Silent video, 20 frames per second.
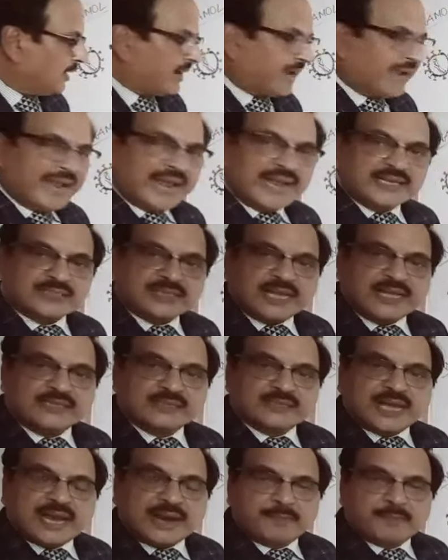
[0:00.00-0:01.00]
ACE
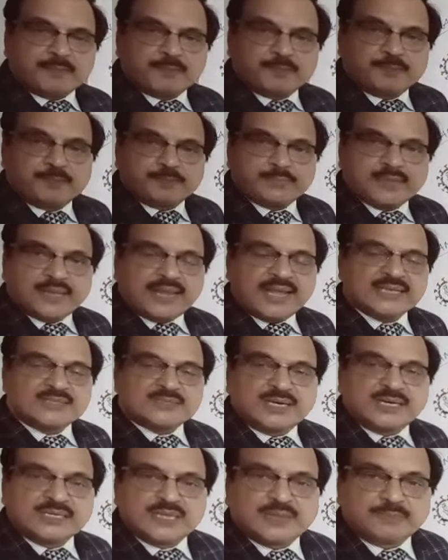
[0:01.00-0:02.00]
enzyme, ACE
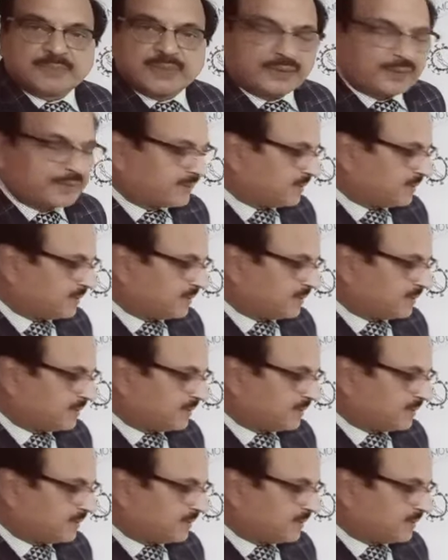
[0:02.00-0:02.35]
receptor.